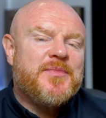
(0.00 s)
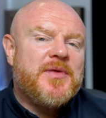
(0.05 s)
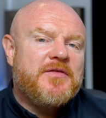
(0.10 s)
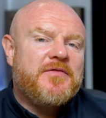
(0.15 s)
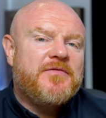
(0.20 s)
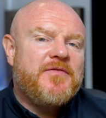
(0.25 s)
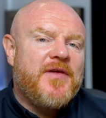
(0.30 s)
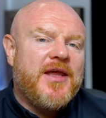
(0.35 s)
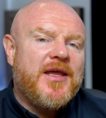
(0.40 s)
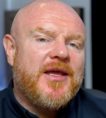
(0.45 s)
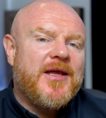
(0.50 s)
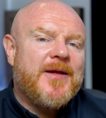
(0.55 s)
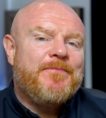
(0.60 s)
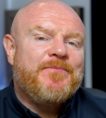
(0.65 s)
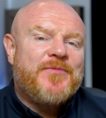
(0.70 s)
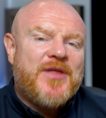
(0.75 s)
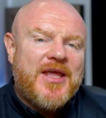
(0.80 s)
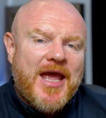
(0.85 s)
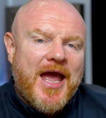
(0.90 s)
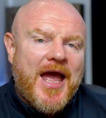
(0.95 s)
me think
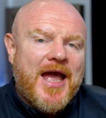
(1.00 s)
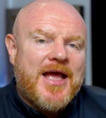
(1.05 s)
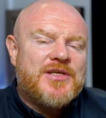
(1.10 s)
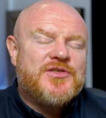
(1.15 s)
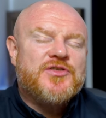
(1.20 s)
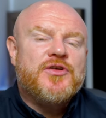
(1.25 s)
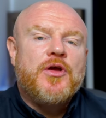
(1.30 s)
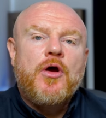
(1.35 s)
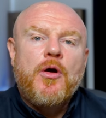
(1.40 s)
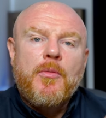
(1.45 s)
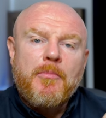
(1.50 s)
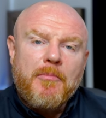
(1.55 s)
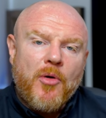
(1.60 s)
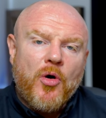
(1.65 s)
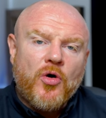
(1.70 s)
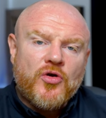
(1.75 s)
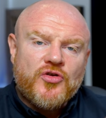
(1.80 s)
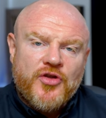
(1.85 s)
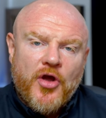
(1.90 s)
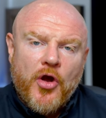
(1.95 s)
it has
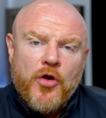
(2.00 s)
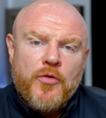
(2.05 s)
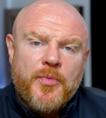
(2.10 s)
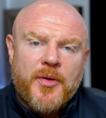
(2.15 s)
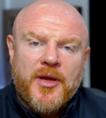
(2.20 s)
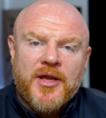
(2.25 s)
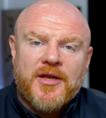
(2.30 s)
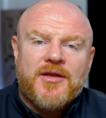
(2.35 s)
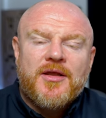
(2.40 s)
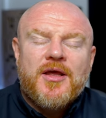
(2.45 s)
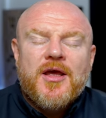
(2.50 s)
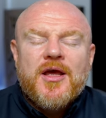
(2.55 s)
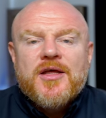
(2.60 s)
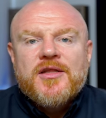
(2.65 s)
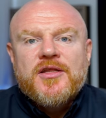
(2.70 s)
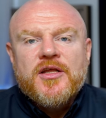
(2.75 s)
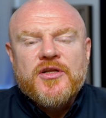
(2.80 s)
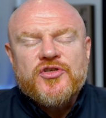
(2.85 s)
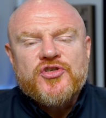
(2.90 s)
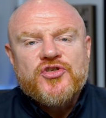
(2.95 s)
more dope in
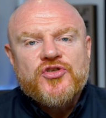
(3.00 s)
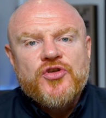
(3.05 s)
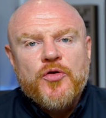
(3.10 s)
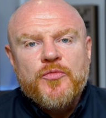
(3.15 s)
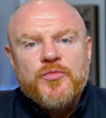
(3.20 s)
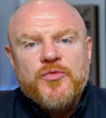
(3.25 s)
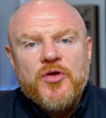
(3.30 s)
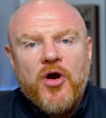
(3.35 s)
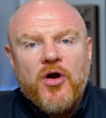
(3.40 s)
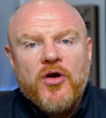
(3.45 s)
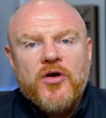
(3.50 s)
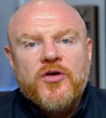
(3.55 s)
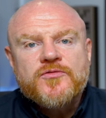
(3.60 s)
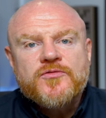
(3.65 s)
than Snoop Dogg.